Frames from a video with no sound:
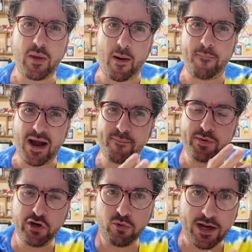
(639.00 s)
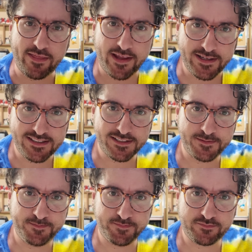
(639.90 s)
I might puree
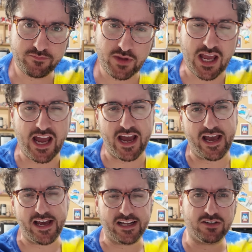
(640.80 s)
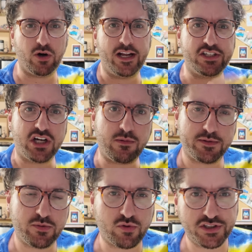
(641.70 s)
this and go ahead and chop
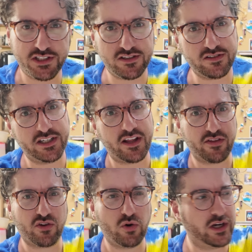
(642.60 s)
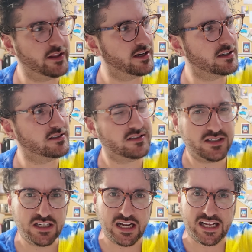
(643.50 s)
up some more celery and throw it in there
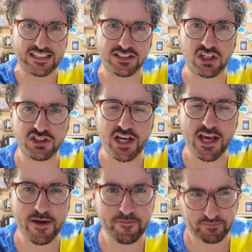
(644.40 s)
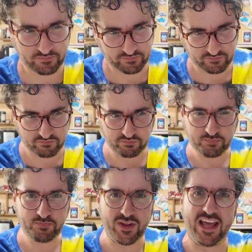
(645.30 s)
and saute it
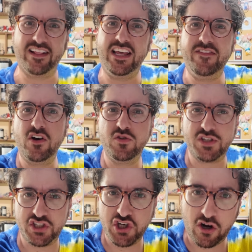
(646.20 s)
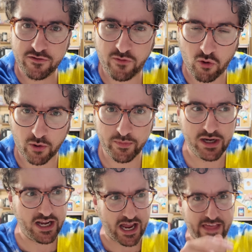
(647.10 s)
and leave those in chunk form.
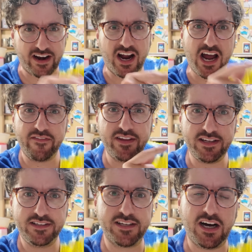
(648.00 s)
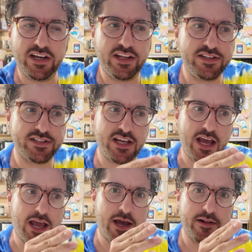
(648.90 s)
And then I'll have these onions
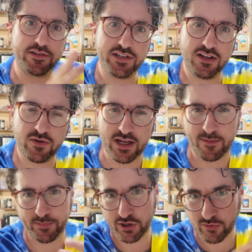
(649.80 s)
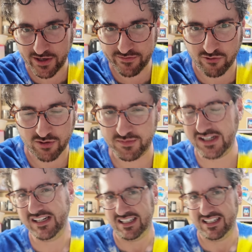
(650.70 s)
and celery in puree form.